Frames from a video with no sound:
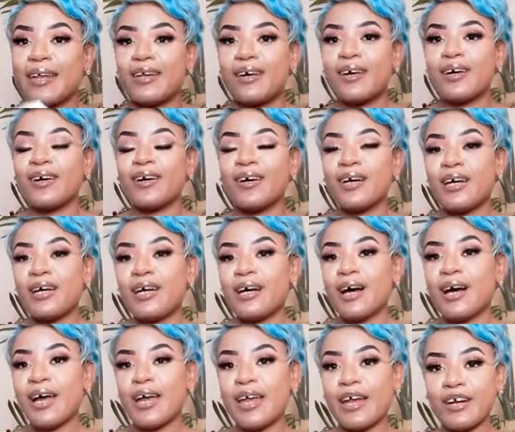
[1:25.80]
in a
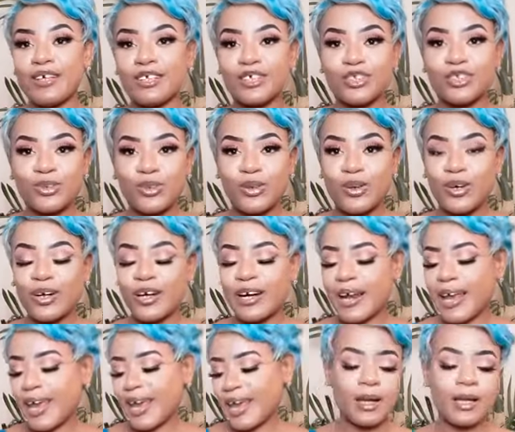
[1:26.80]
hair store.
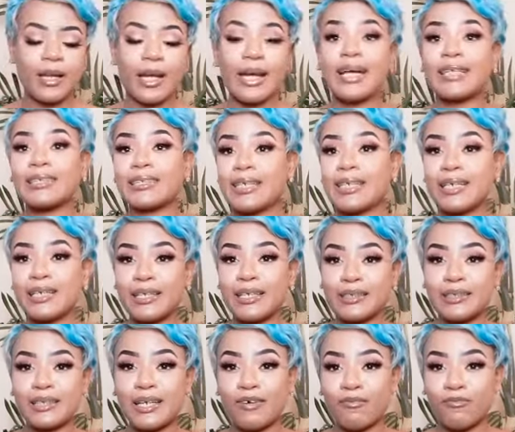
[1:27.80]
Like I said, it is
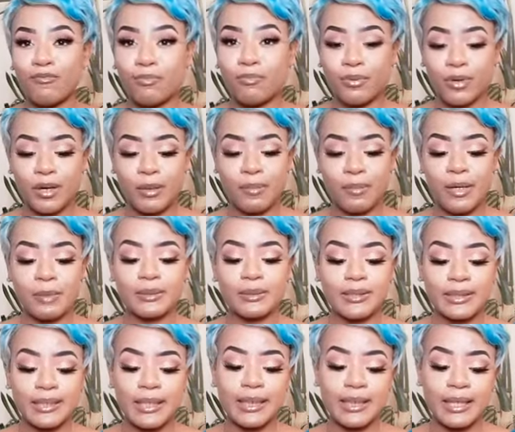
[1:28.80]
a premium
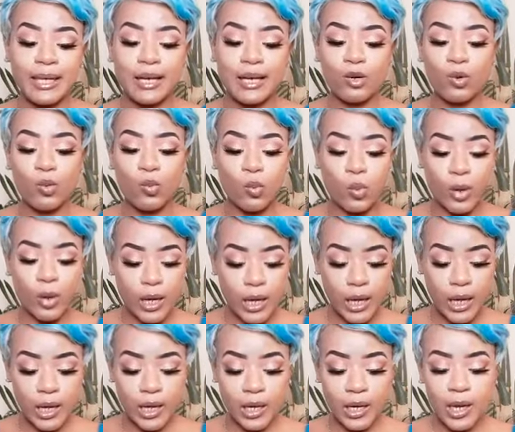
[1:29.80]
synthetic
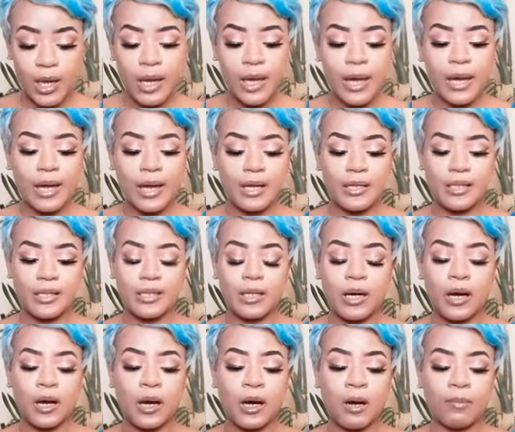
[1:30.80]
wig. It is
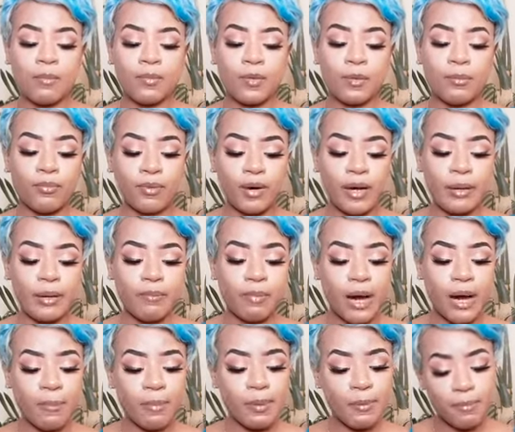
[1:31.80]
the brand
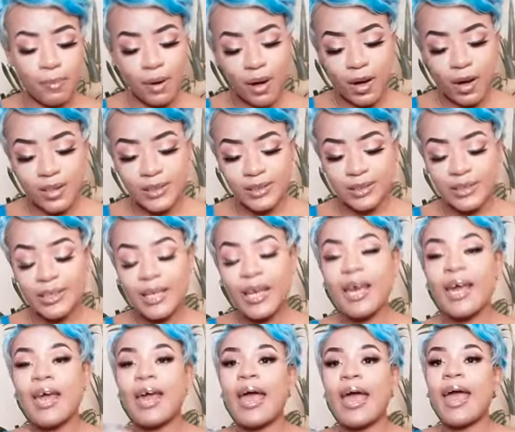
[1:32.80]
Bobbi Boss.
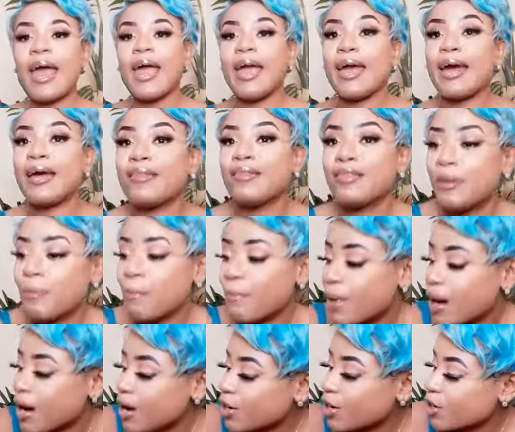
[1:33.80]
And the
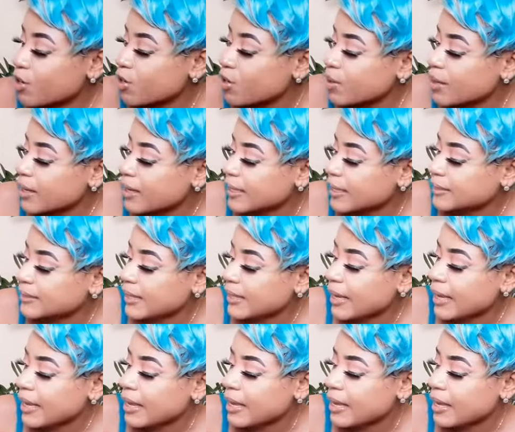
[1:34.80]
model is
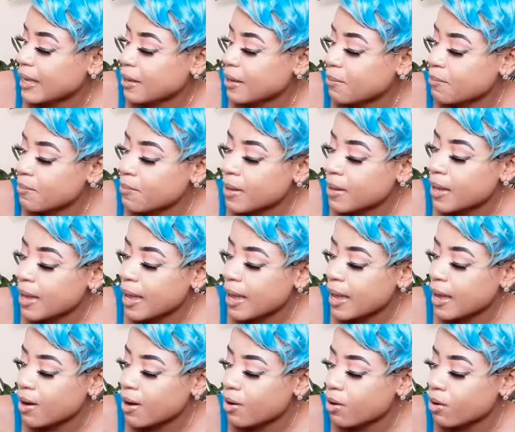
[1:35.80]
a
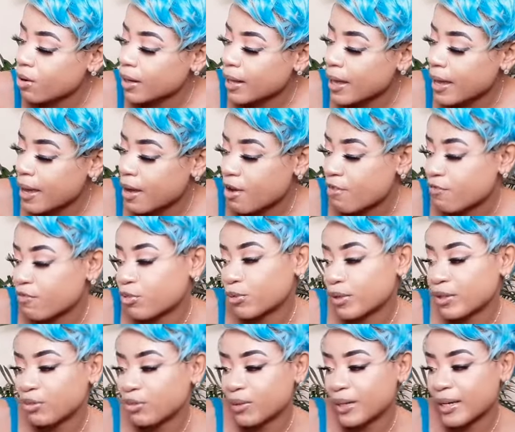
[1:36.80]

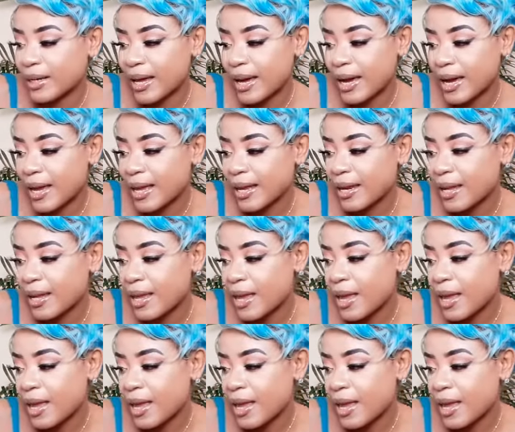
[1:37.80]
MLF339